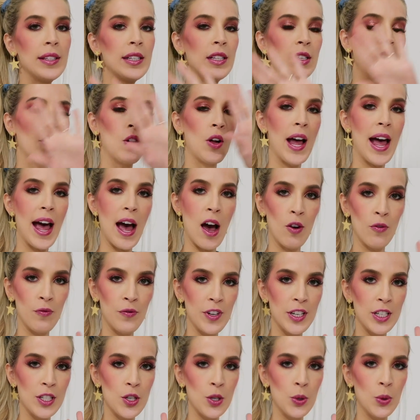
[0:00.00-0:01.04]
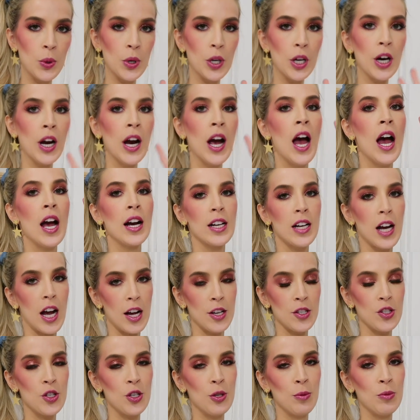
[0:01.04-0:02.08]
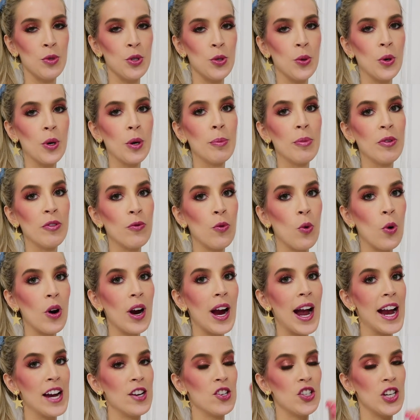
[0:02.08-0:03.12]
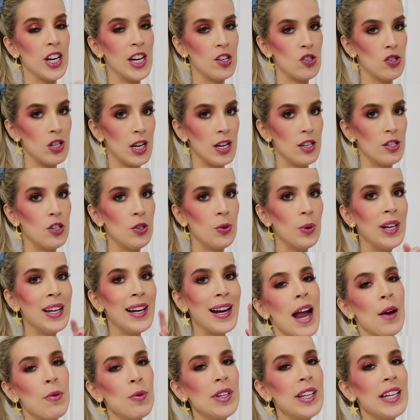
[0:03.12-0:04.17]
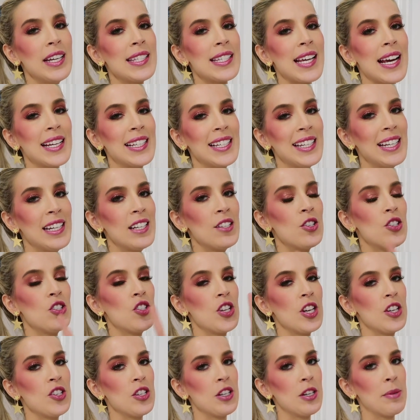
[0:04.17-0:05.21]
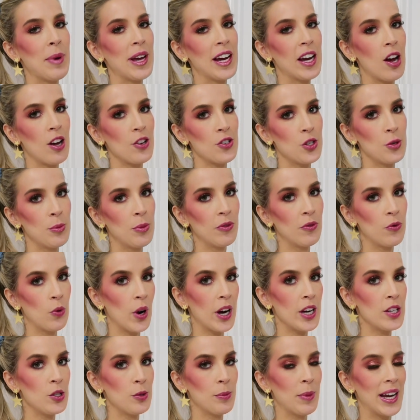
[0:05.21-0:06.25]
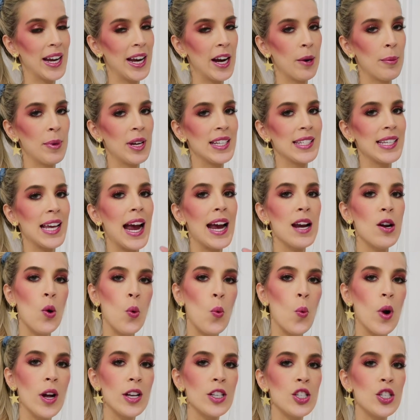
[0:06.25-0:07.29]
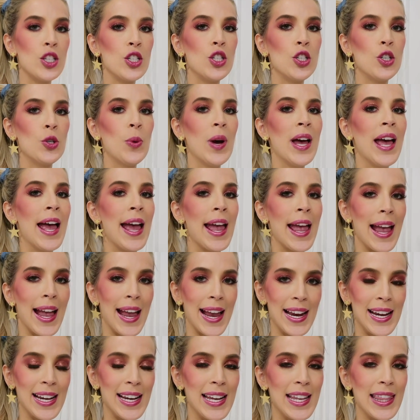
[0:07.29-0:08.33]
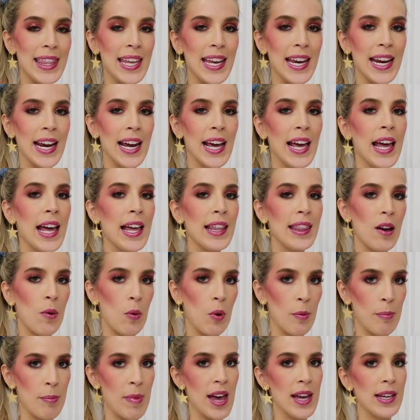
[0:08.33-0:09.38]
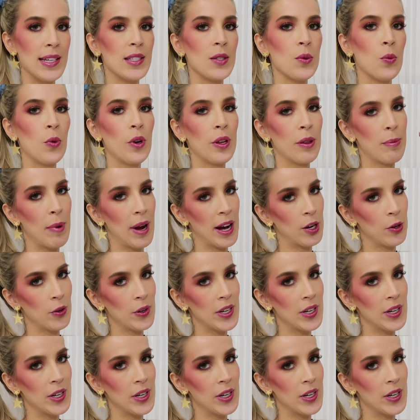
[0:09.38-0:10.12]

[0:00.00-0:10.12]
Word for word: a little outfit tour, costume tour before I change into it. I realized I needed to change into my costume before I do my hair because I don't want to do anything that will mess with my